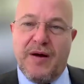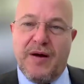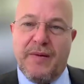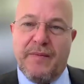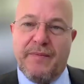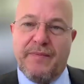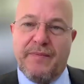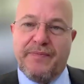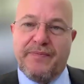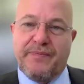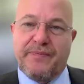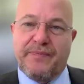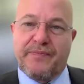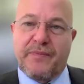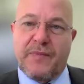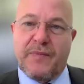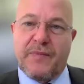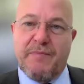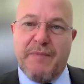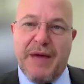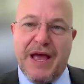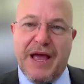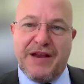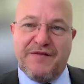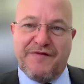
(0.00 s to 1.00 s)

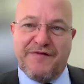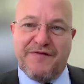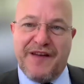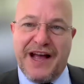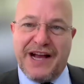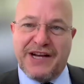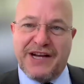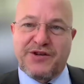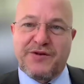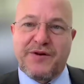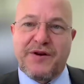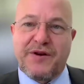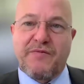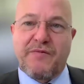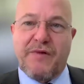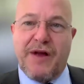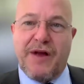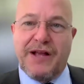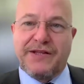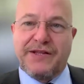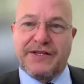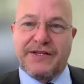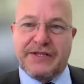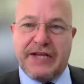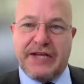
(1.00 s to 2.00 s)
manufacturing
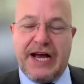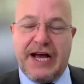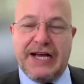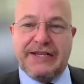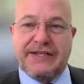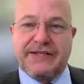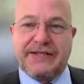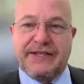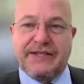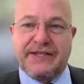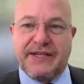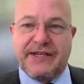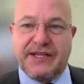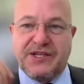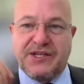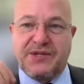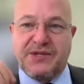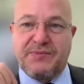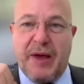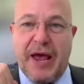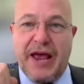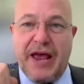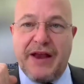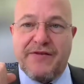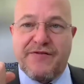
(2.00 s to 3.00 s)
run sizes
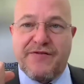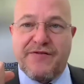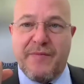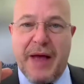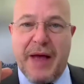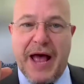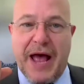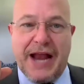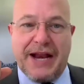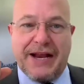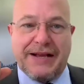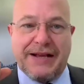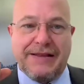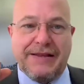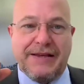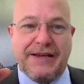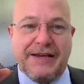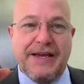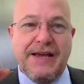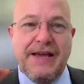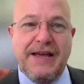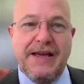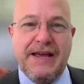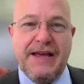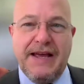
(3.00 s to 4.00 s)
expand
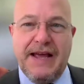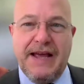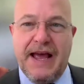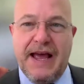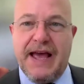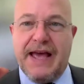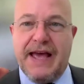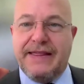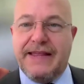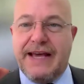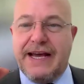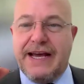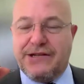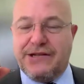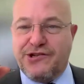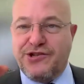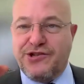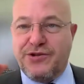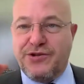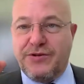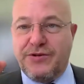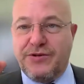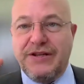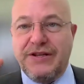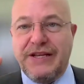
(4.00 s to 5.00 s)
dramatically, and that
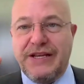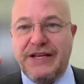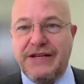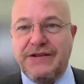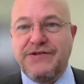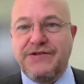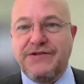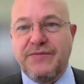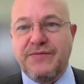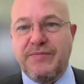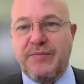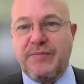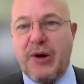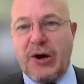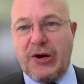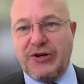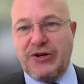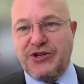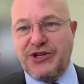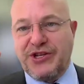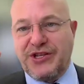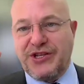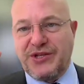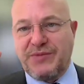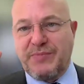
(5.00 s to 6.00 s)
should lead to
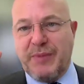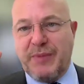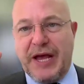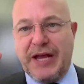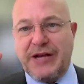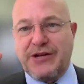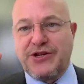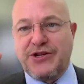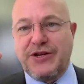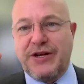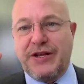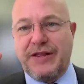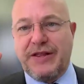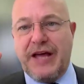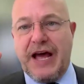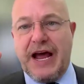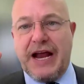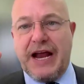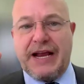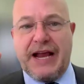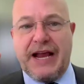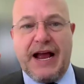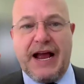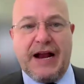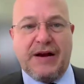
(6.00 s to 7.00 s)
margin expansion in
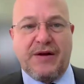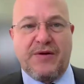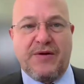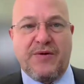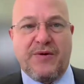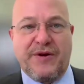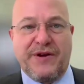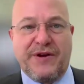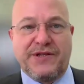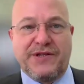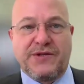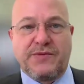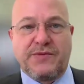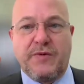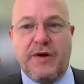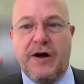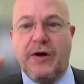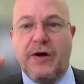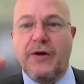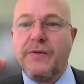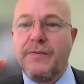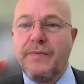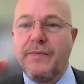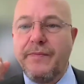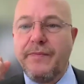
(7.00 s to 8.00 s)
that category as
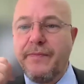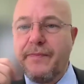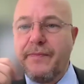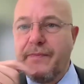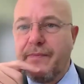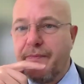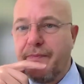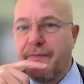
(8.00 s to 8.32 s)
well.